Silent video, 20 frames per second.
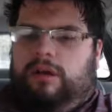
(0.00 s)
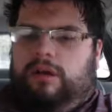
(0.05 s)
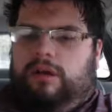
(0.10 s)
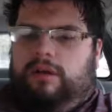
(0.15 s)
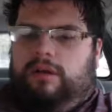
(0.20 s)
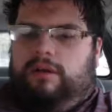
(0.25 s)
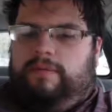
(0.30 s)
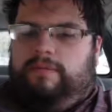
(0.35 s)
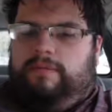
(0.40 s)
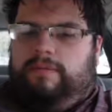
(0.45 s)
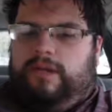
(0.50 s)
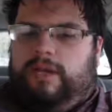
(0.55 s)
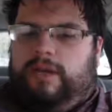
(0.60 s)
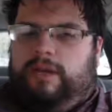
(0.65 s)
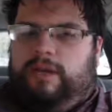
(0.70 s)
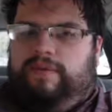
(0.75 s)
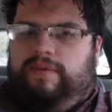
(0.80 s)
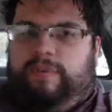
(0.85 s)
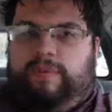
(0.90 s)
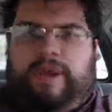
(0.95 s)

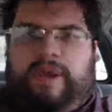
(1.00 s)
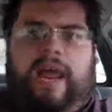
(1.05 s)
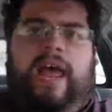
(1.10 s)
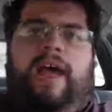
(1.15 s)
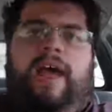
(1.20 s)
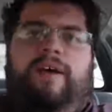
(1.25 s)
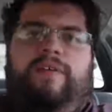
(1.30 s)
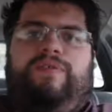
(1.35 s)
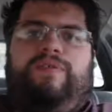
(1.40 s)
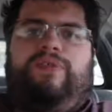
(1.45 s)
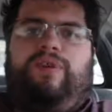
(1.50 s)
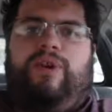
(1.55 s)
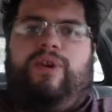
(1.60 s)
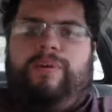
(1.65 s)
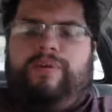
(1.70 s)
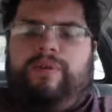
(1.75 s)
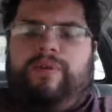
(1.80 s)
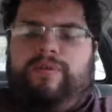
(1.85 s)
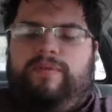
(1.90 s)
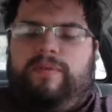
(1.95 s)
And if I'm gonna have
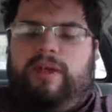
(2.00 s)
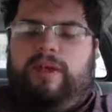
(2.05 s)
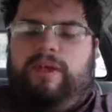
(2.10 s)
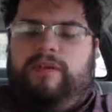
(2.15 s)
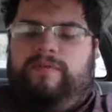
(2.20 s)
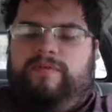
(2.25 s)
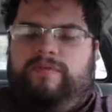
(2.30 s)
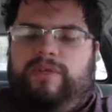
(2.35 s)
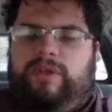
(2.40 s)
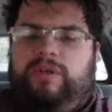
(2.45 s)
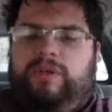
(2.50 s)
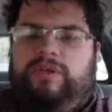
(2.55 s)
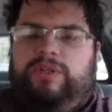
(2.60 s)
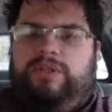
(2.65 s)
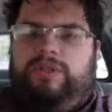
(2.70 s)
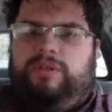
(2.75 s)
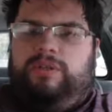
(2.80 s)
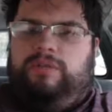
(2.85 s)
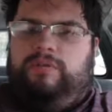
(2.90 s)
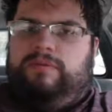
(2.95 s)
trouble
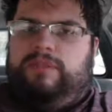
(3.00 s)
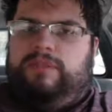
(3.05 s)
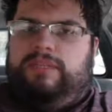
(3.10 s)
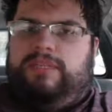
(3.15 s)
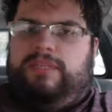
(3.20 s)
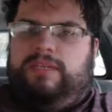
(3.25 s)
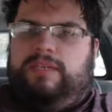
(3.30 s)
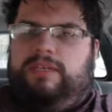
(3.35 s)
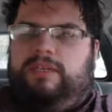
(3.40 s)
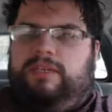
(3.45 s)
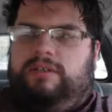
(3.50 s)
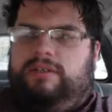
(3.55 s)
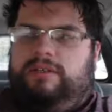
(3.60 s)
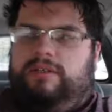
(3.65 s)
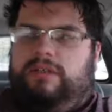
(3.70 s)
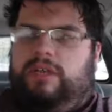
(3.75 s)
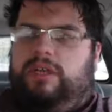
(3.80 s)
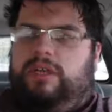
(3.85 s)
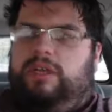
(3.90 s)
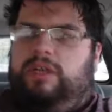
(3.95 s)
future with sync,
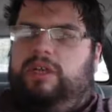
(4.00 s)
because